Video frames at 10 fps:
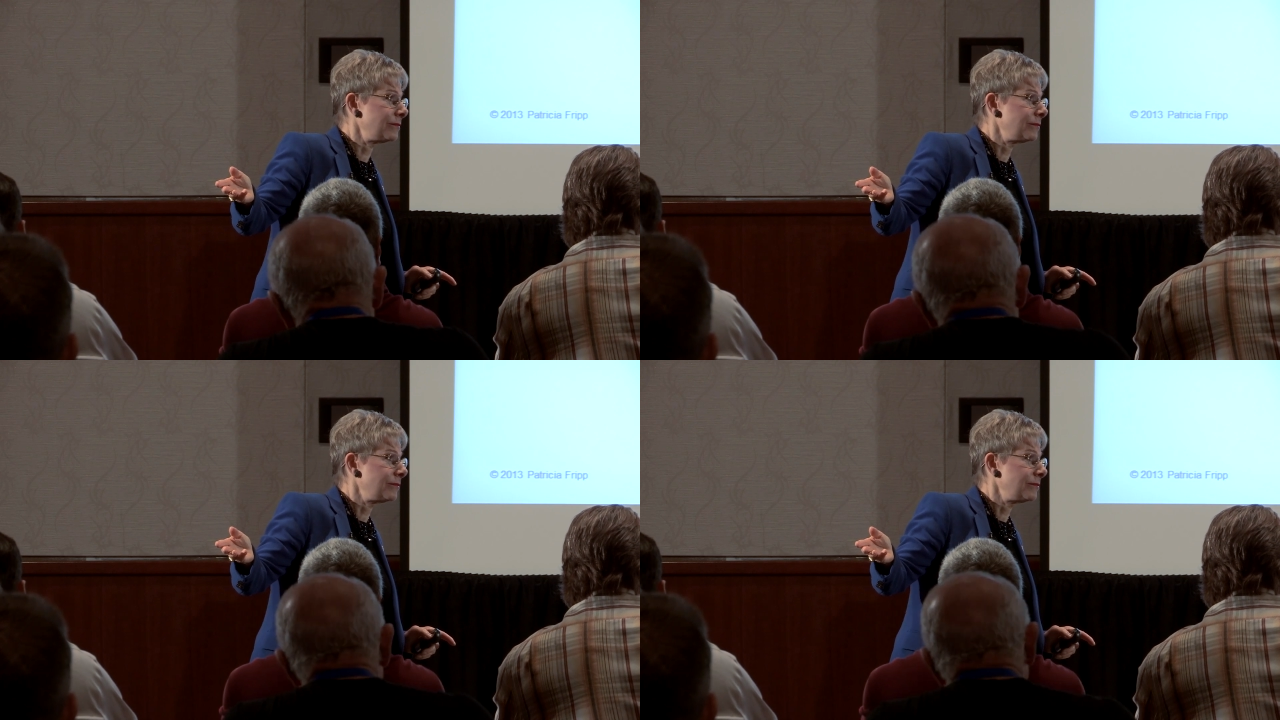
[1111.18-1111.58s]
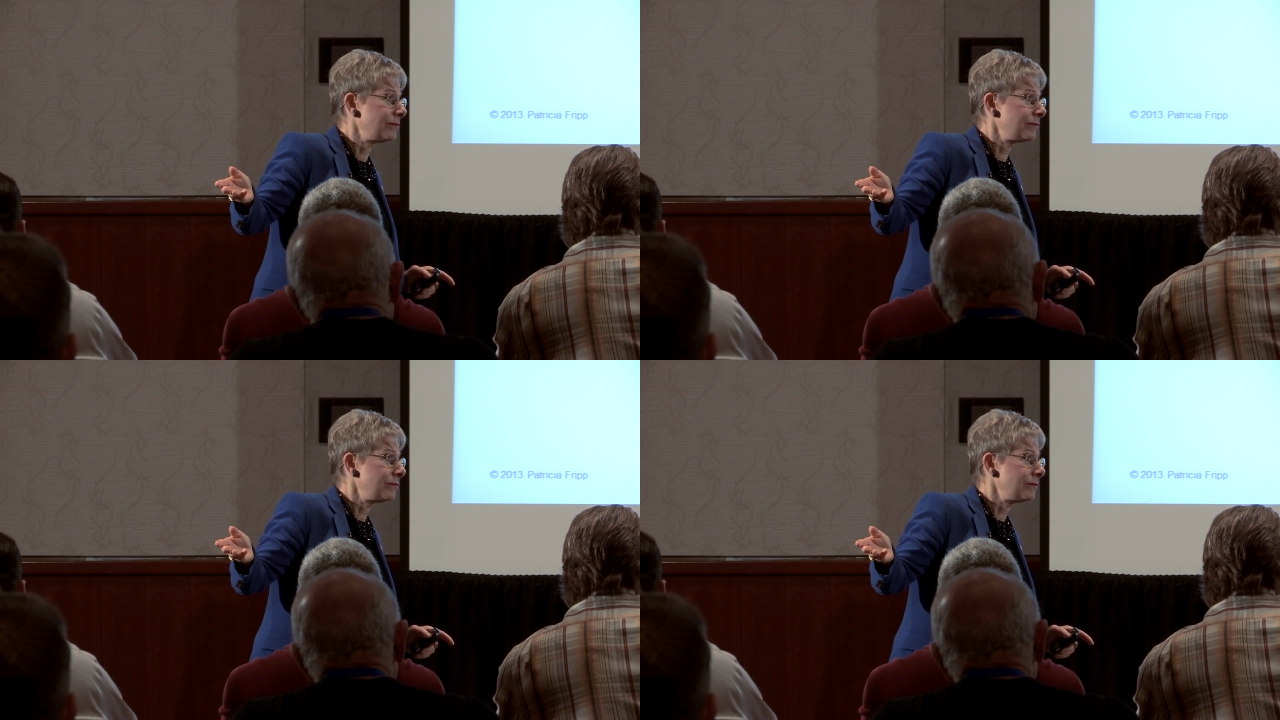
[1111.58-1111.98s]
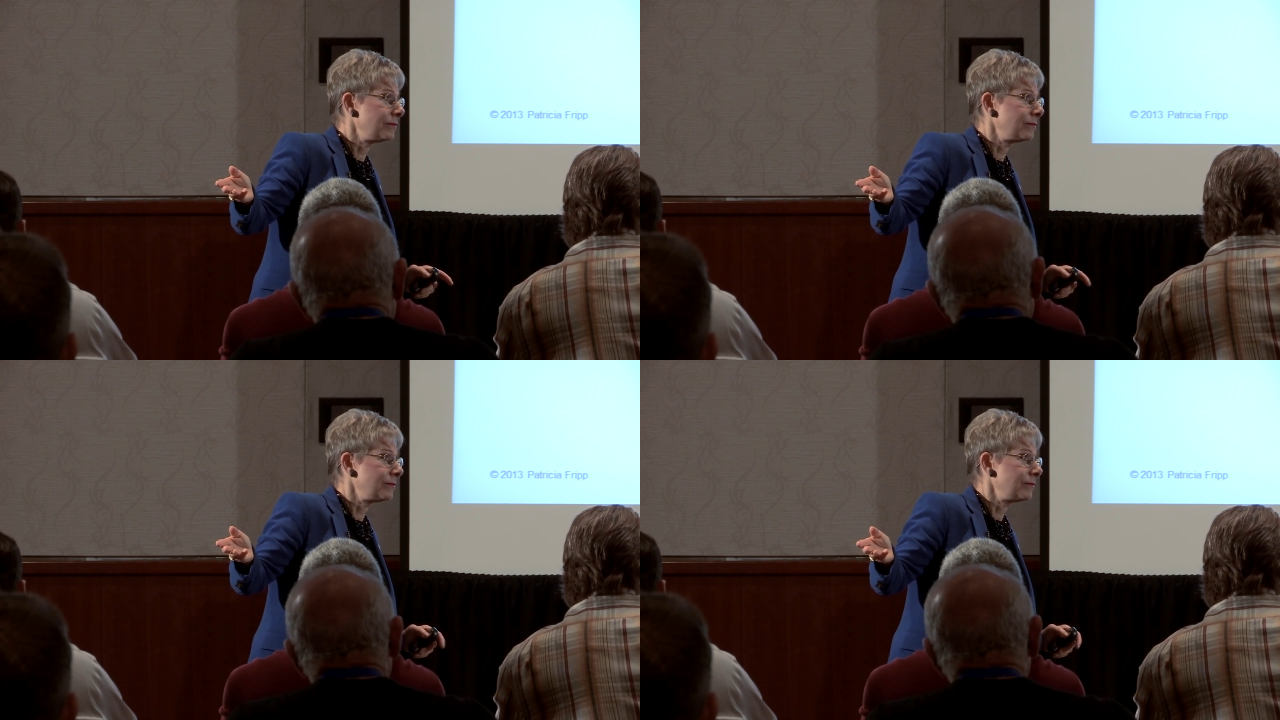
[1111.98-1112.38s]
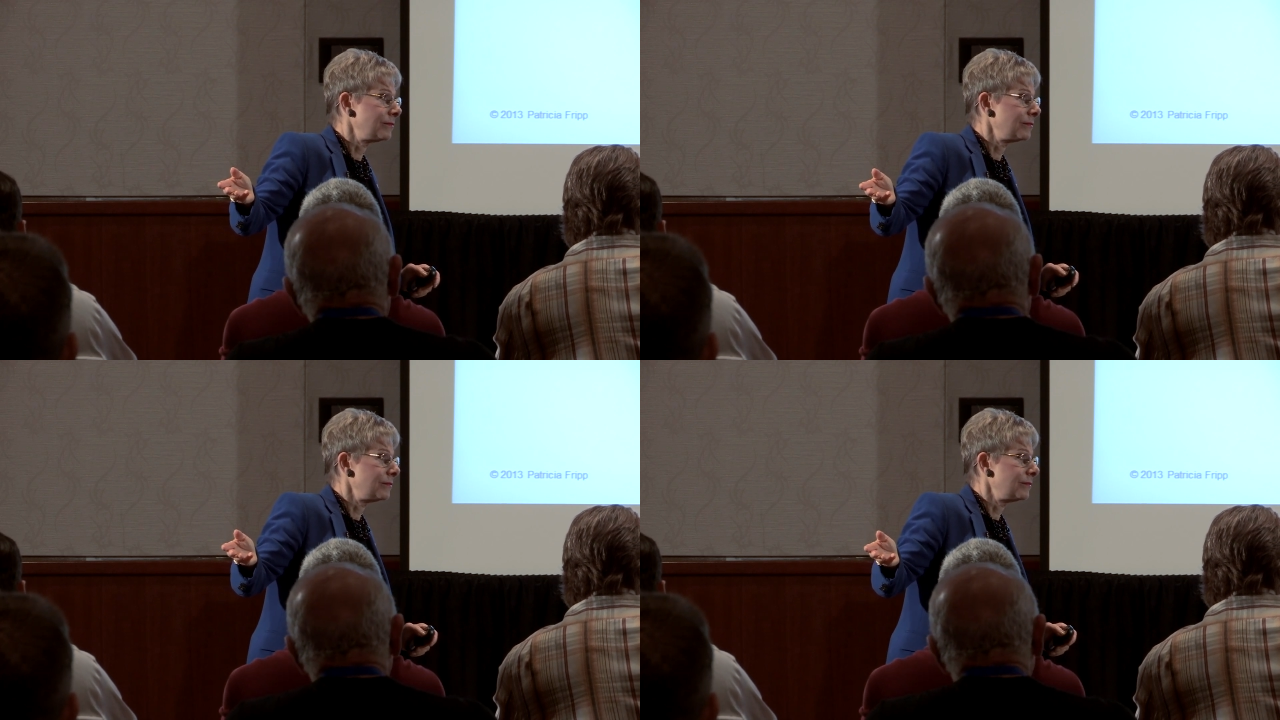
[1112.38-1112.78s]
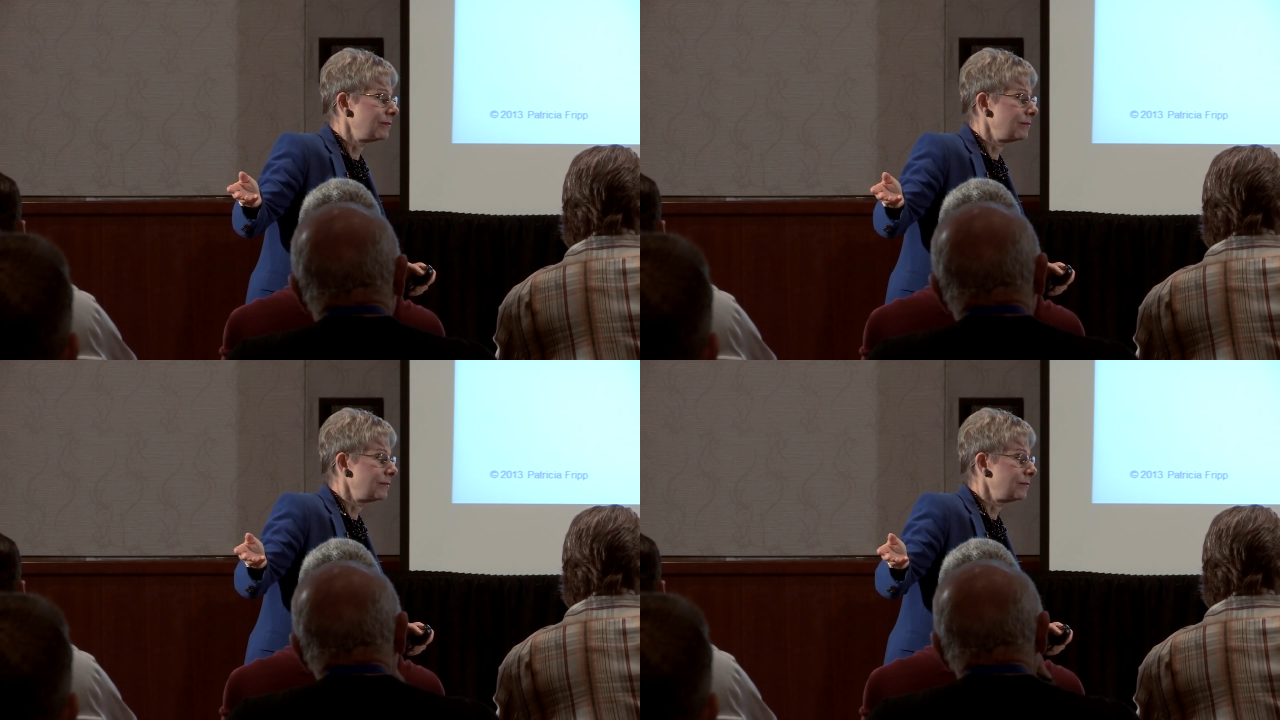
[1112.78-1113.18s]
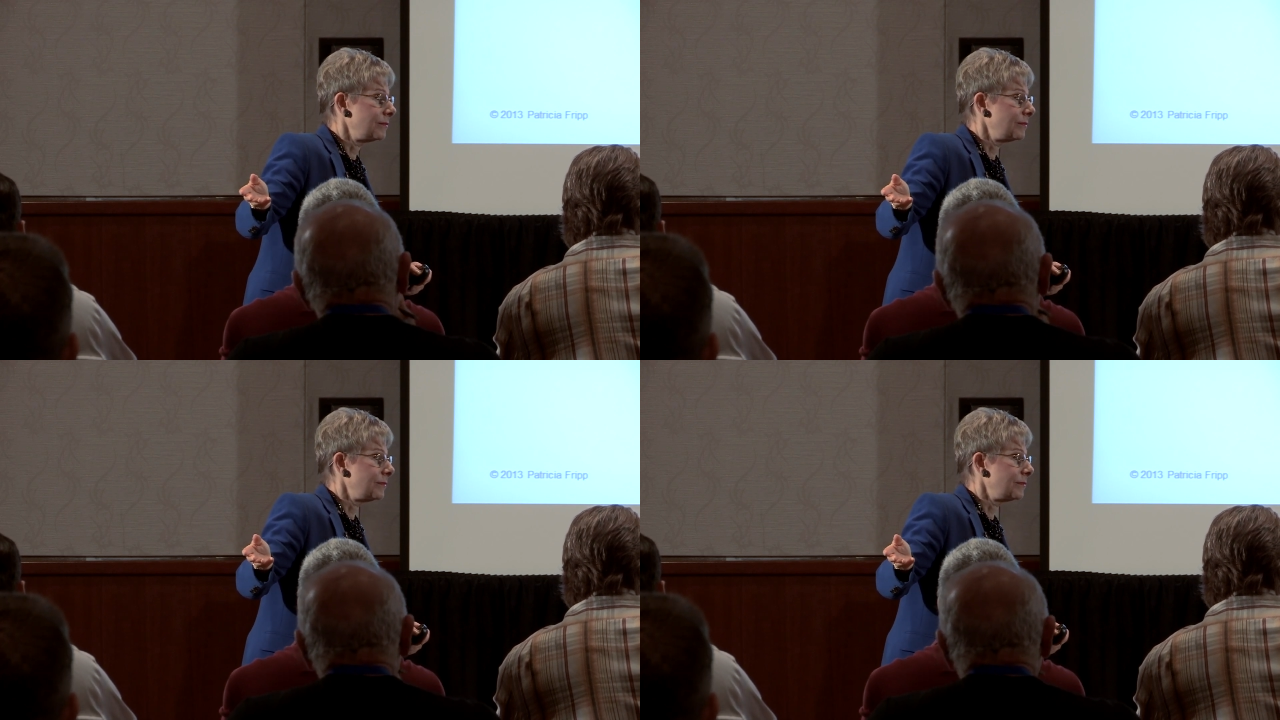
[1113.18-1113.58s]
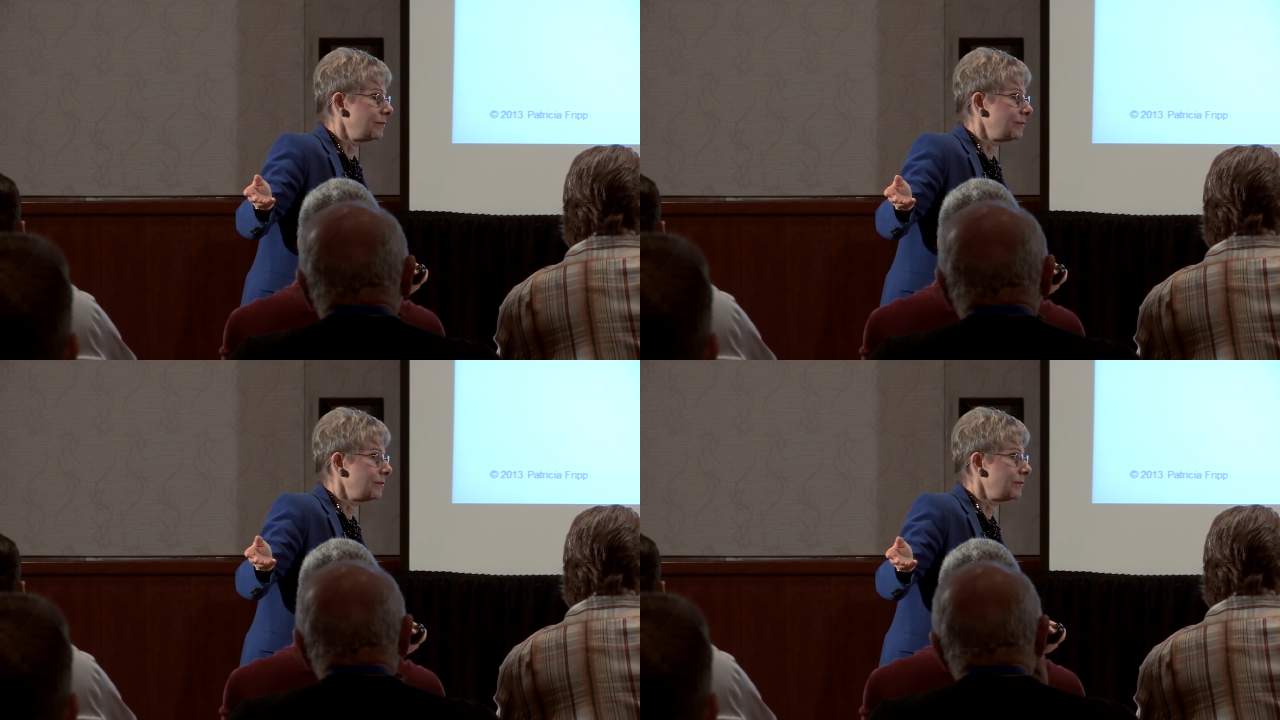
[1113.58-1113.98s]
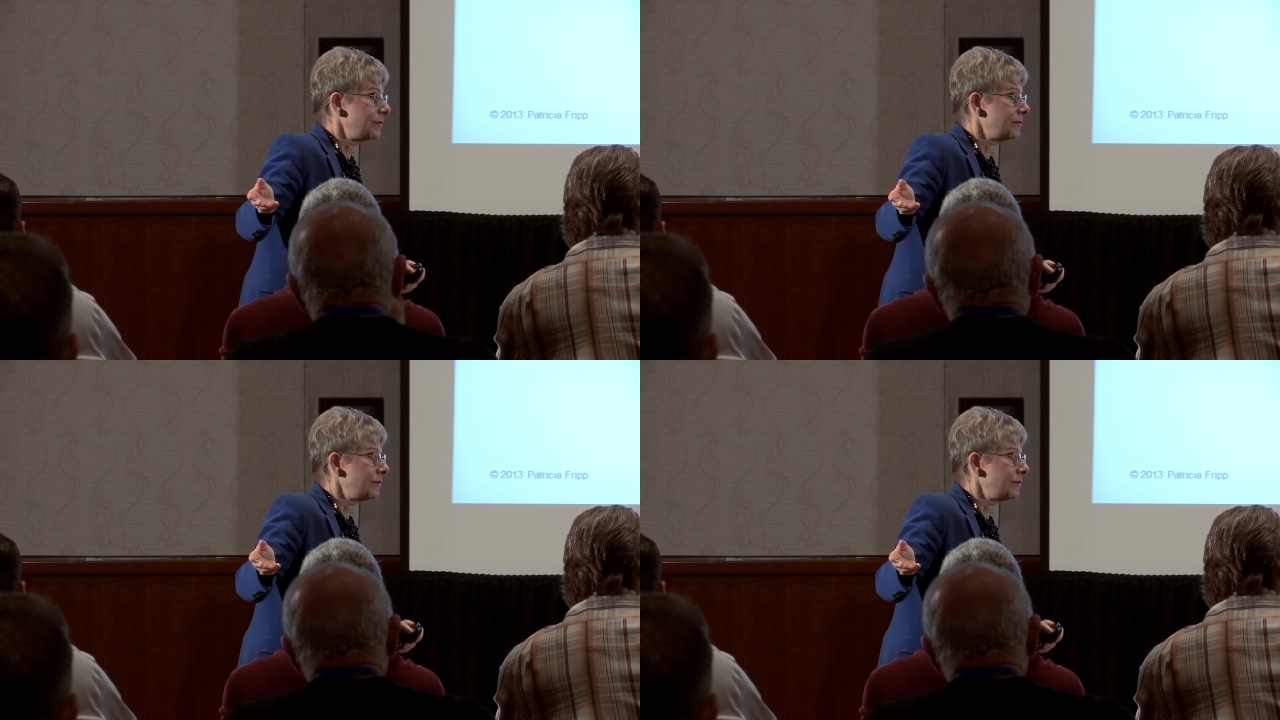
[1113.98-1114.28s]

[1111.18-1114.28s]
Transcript: No one is speaking in this clip.